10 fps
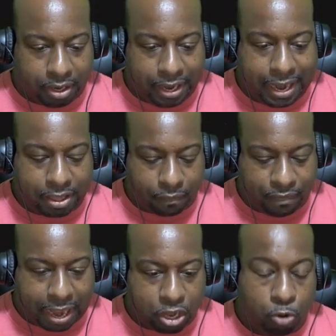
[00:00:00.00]
in the
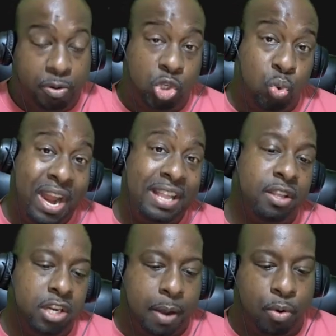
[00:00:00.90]
value between the
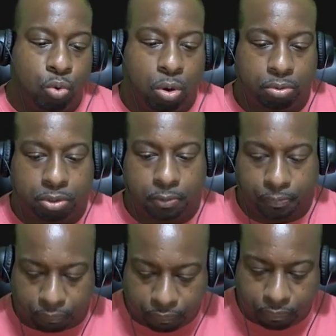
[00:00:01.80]
double quotes.
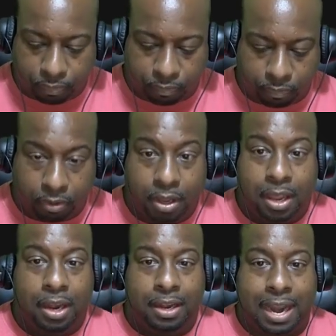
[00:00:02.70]

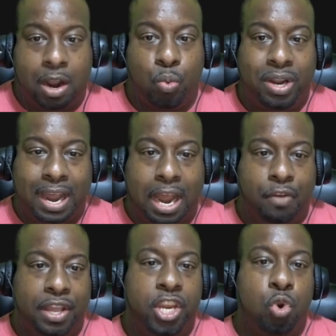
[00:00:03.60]
Now we
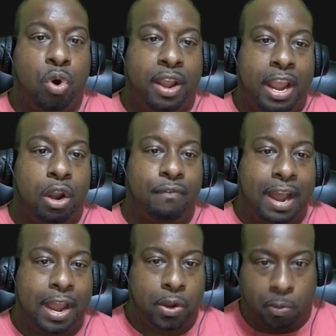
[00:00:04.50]
have the URL
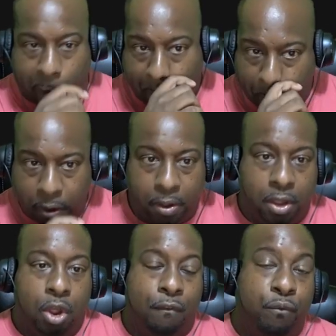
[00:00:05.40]
value.
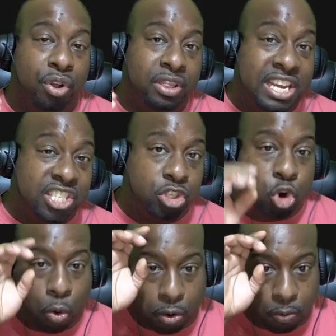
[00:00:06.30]
For this
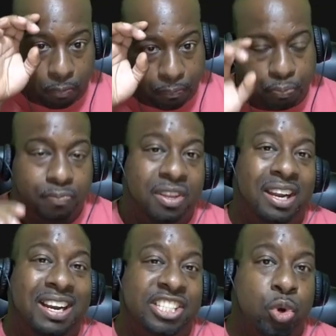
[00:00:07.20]
tutorial,
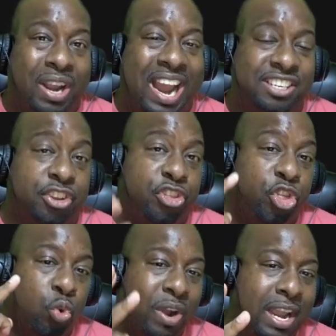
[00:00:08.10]
let's create
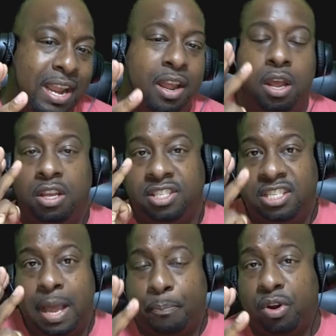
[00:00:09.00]
3
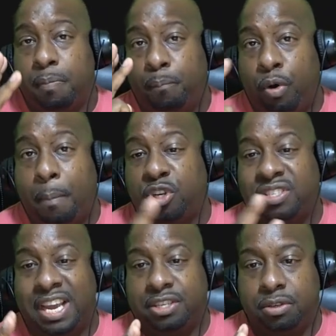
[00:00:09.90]
separate
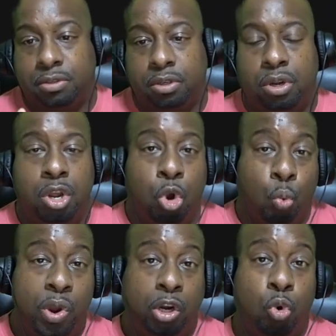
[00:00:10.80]
parameterizations.
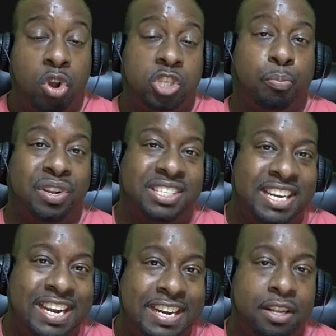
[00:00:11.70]
We're going to
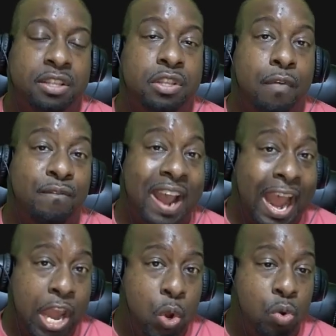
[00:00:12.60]
pretend the
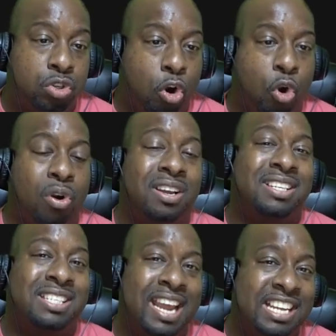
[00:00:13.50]
values are
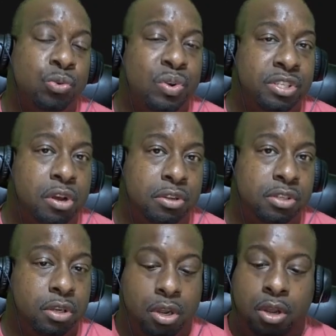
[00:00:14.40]
test results.